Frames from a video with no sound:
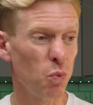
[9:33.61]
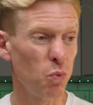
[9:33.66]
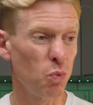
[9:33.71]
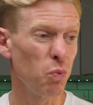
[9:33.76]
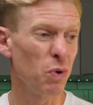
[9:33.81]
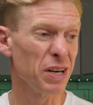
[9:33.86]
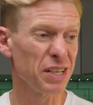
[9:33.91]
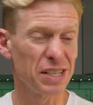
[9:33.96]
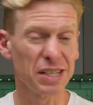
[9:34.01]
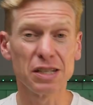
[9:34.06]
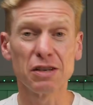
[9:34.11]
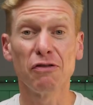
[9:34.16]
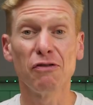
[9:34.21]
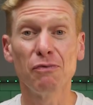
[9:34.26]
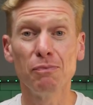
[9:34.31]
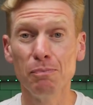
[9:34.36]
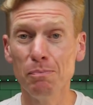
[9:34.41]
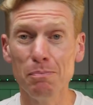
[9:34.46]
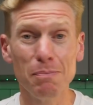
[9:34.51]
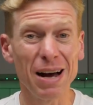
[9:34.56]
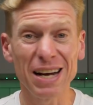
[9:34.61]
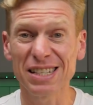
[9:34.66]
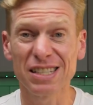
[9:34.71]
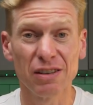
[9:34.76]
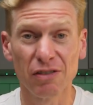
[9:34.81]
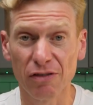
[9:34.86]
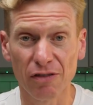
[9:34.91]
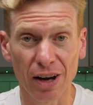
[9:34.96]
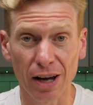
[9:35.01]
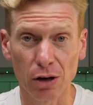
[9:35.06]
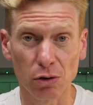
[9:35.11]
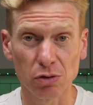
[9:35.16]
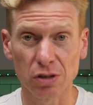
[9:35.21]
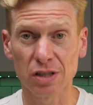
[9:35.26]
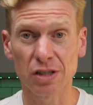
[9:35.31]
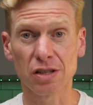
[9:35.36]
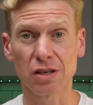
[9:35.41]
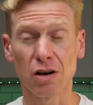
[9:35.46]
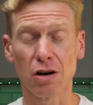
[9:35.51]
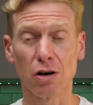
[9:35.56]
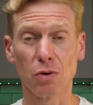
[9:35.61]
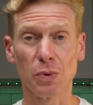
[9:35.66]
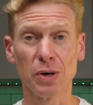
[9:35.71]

which is a massive fail to start